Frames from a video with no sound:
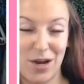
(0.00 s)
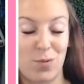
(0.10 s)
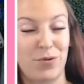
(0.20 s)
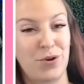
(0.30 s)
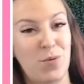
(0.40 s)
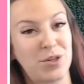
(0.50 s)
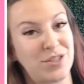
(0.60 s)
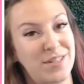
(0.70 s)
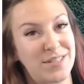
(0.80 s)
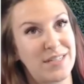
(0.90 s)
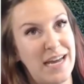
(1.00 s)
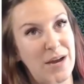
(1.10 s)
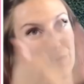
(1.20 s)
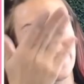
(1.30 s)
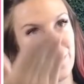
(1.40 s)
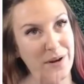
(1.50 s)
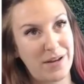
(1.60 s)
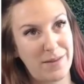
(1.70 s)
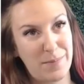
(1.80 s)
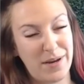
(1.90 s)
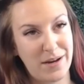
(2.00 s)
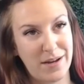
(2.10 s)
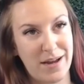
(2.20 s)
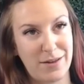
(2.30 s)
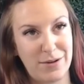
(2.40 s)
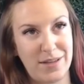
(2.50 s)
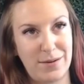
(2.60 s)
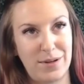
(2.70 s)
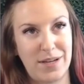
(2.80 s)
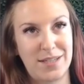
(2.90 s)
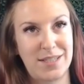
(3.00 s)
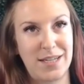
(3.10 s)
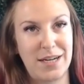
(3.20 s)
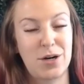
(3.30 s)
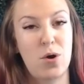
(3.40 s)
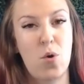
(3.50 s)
Whether you're watching this now with everybody in the peanut gallery that we like to see here,